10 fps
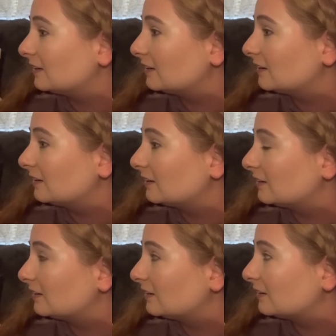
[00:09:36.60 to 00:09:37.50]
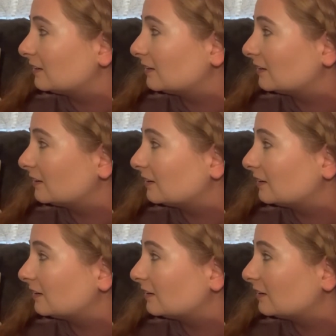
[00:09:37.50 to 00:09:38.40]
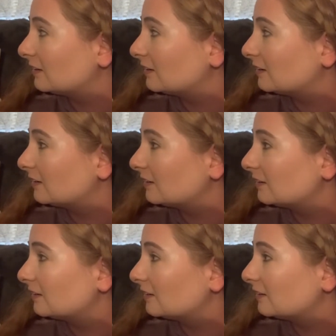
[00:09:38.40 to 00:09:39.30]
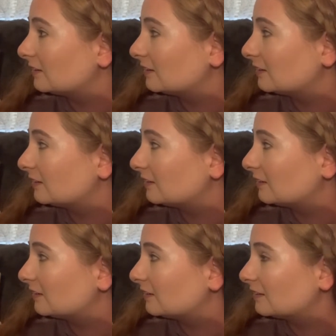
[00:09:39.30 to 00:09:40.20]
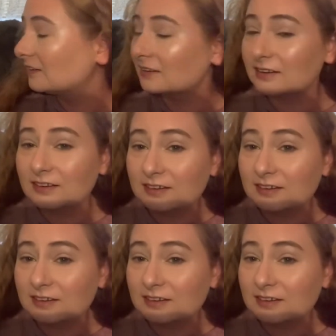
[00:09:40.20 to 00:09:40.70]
(silence)